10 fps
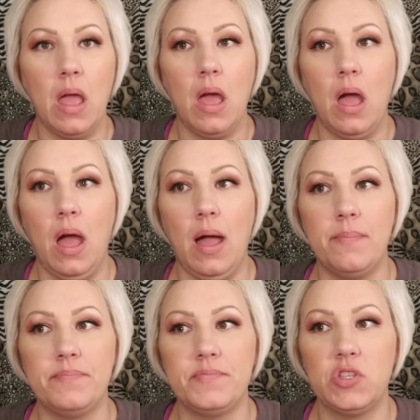
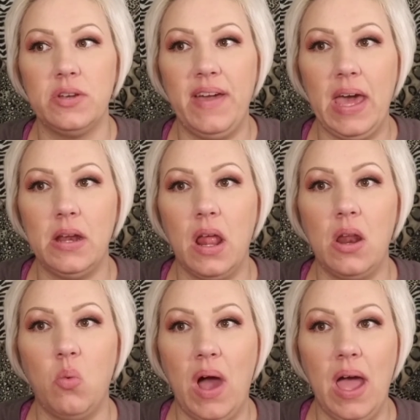So I've had it on a
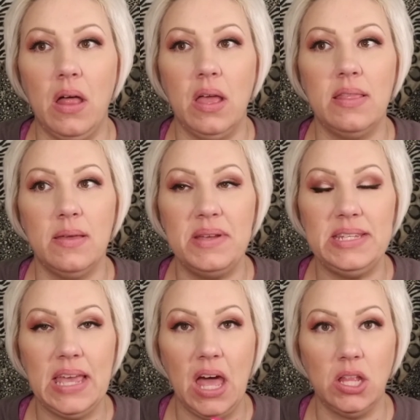while, and let me
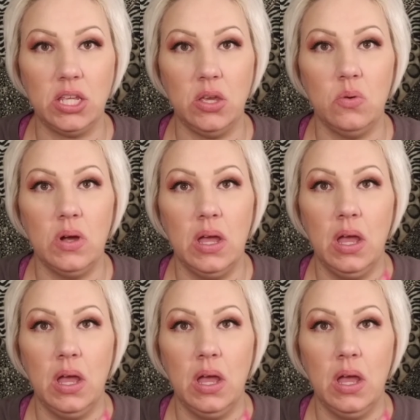tell you,